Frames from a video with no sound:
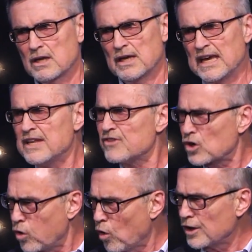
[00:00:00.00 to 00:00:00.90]
in the
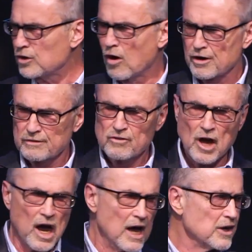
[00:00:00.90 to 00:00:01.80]
courtyard of
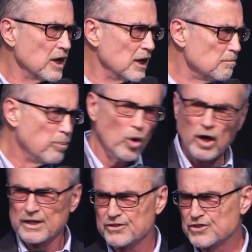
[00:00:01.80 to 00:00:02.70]
God, he
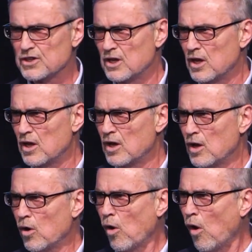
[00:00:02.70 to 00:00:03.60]
put
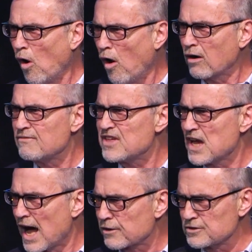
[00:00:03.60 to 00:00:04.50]
all of the
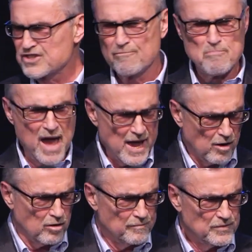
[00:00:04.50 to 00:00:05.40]
idols of
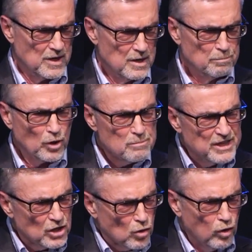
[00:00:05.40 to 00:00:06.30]
Baal, put them in the
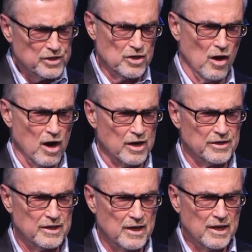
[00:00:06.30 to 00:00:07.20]
courtyard.
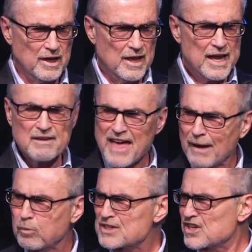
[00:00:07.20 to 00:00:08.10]
And if that
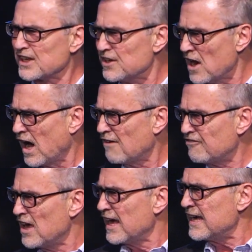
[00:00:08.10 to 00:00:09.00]
wasn't enough,
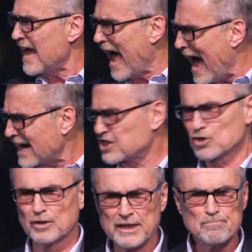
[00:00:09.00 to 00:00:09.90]
he
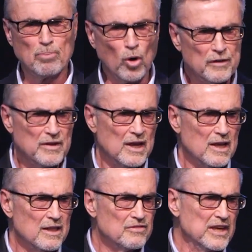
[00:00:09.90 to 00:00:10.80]
actually put
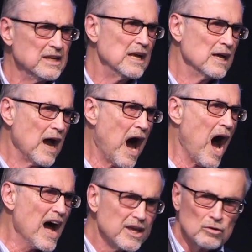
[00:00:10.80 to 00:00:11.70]
the
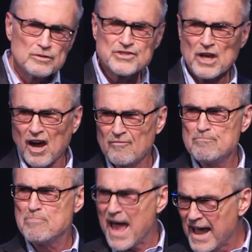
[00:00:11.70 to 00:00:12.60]
idols of
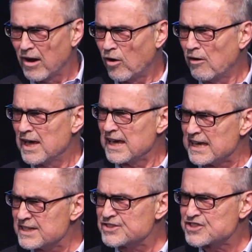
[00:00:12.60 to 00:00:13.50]
Baal
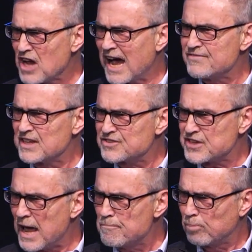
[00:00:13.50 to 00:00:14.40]
inside the
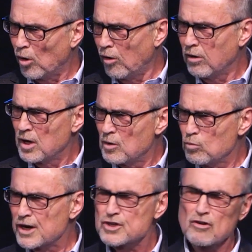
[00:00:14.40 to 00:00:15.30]
temple where
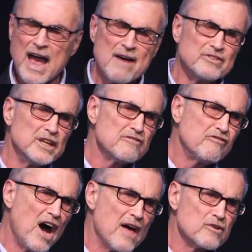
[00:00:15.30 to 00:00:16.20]
your heavenly
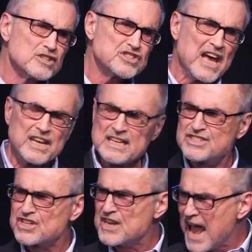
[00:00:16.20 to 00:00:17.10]
father said his
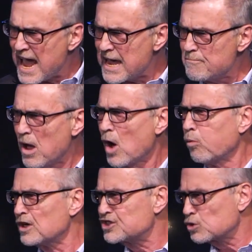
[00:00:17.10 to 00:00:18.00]
name
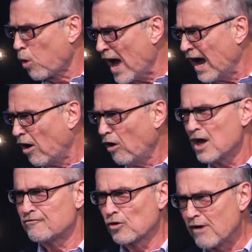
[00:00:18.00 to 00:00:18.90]
would dwell
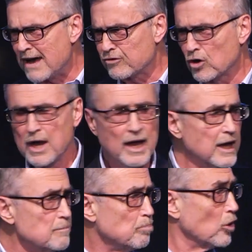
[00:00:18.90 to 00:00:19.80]
forever. He
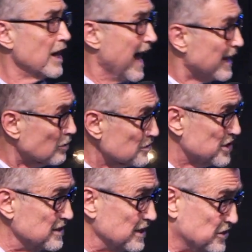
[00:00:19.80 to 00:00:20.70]
put idols in
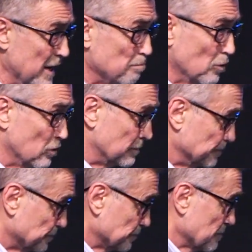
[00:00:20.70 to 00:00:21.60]
the temple.
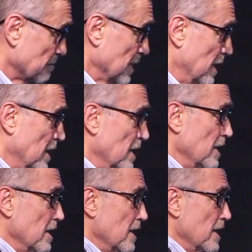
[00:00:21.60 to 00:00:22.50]

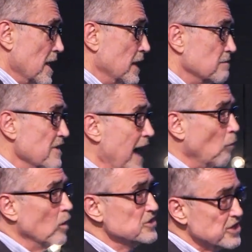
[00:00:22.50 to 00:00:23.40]
And if that
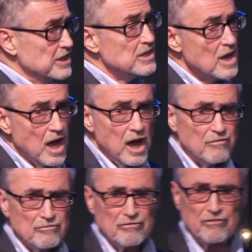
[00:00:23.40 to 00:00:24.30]
wasn't
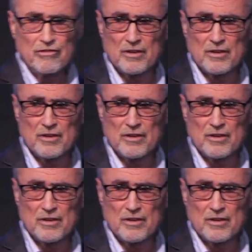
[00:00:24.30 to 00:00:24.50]
enough,